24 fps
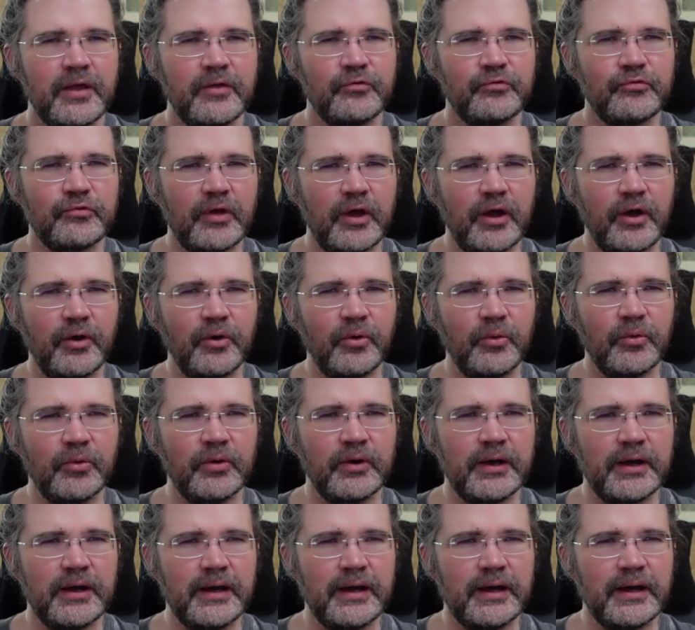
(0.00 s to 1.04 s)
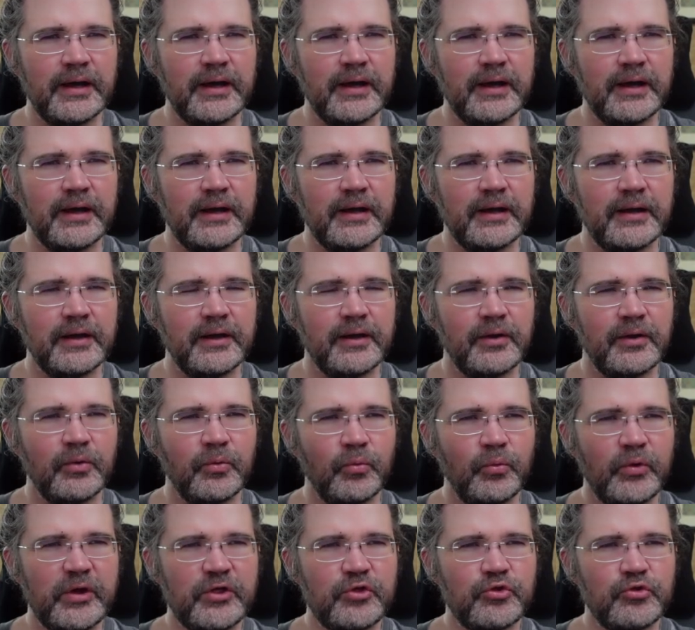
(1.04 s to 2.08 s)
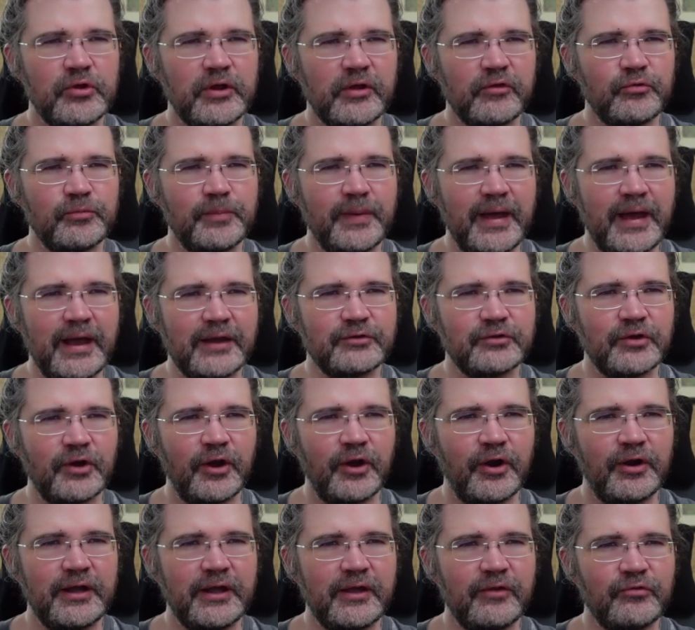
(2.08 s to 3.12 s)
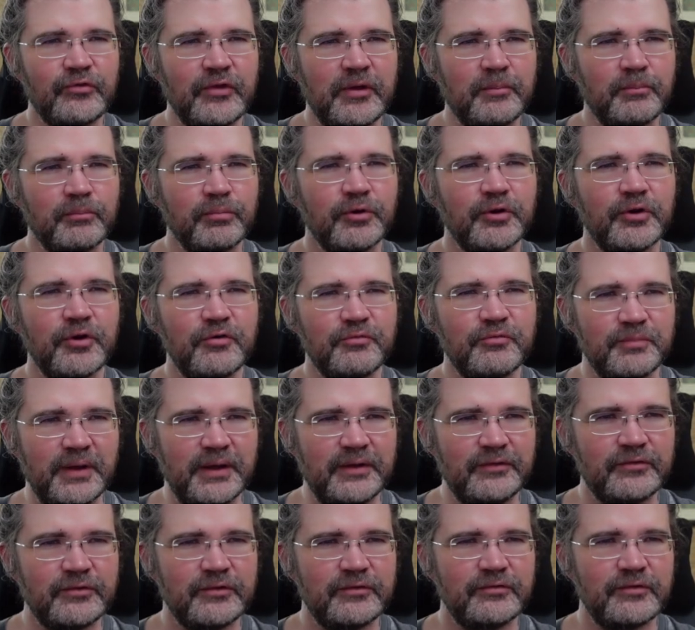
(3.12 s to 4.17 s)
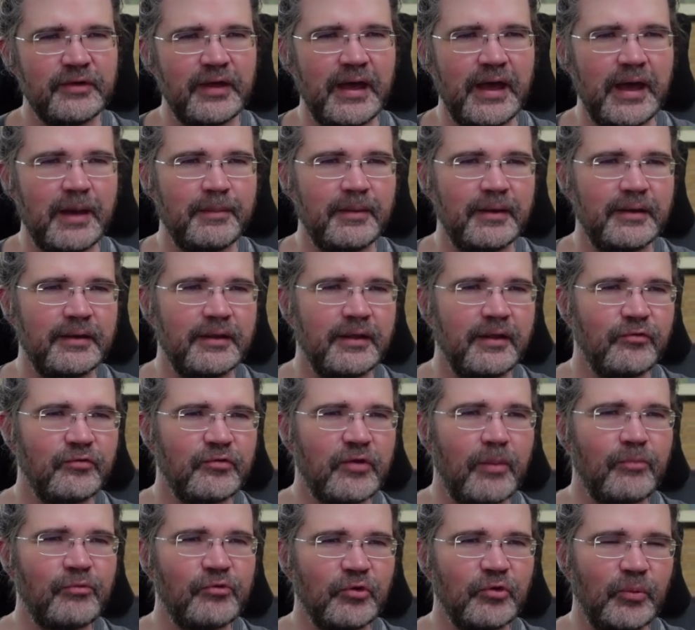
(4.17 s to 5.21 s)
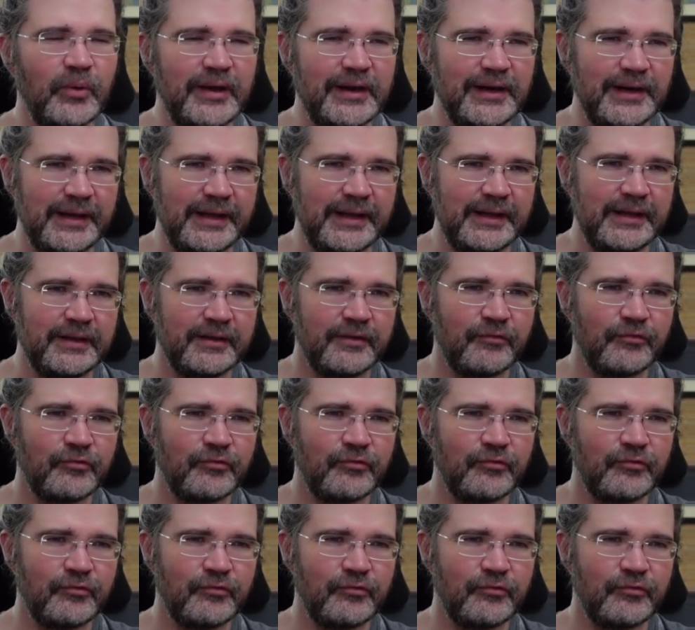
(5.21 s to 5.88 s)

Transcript: So uh, we should expect earnings improvement to happen subsequently.